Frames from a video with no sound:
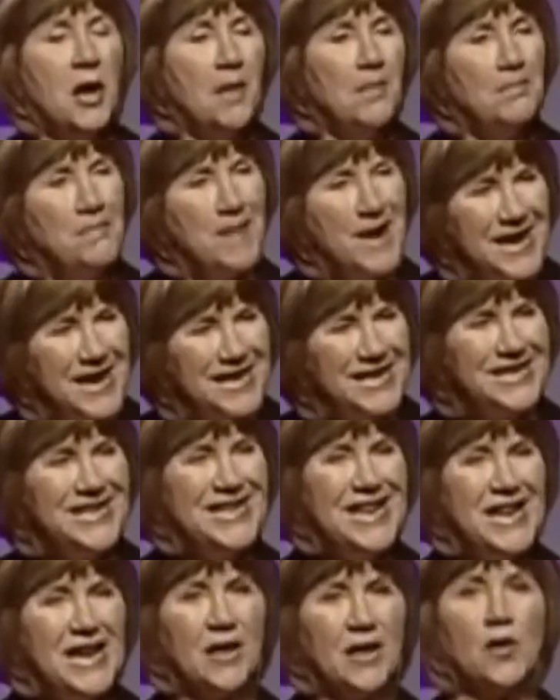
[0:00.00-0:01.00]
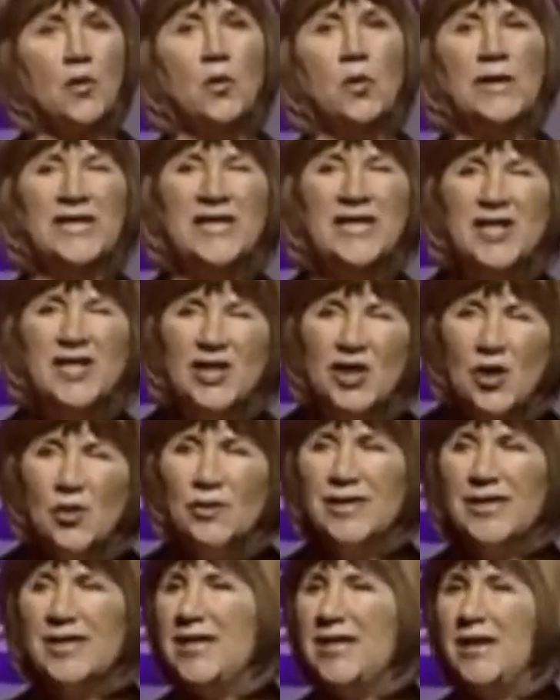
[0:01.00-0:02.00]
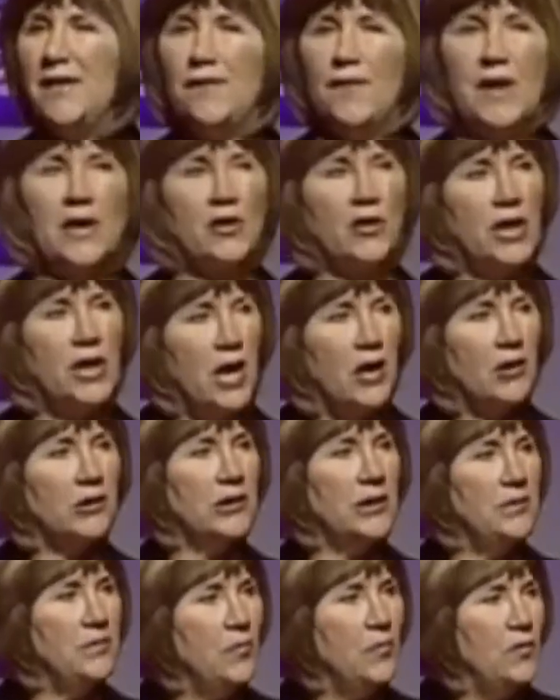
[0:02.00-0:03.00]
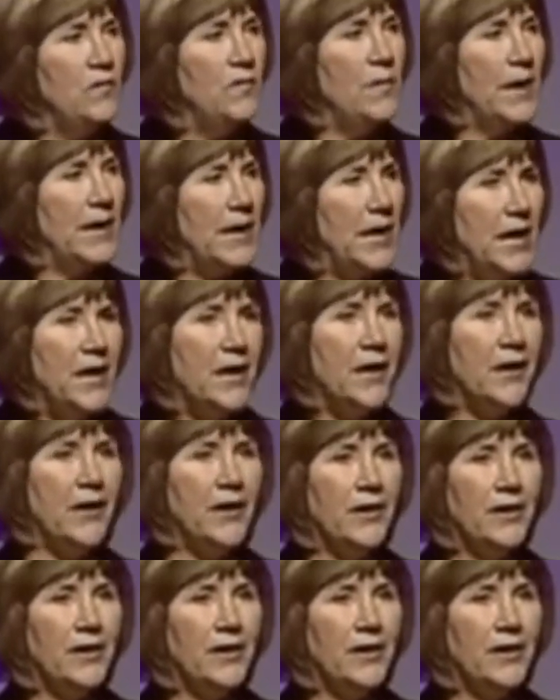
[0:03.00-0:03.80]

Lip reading: my neck was so stiff I could hardly move my head.